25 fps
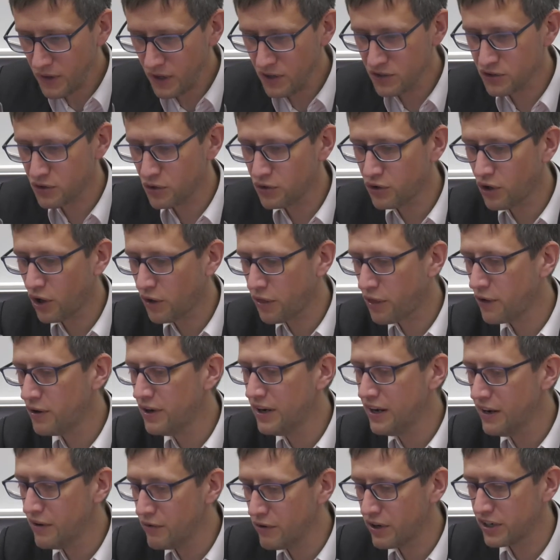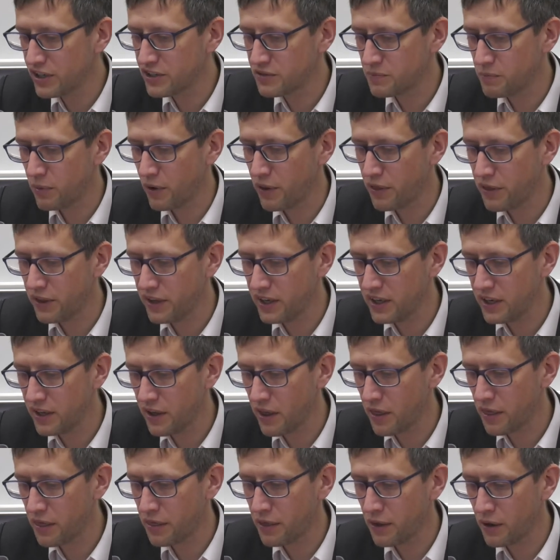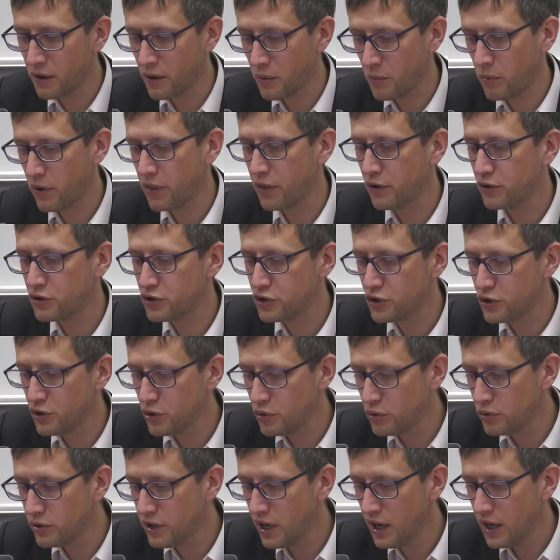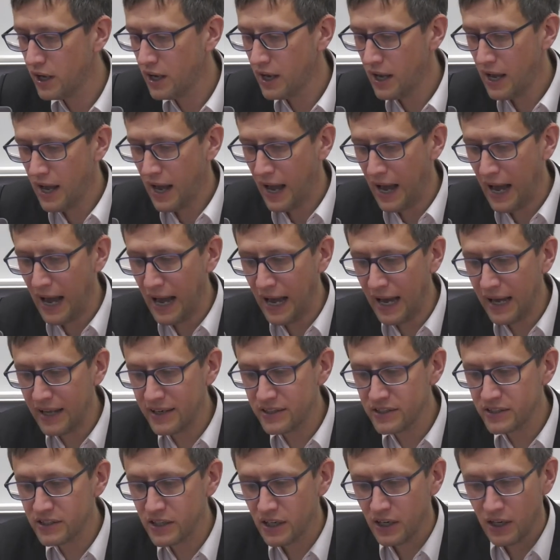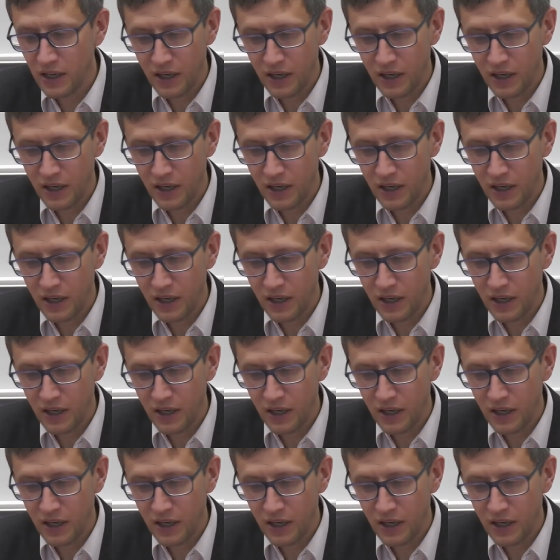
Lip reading: So not the lyrics, but the tune. And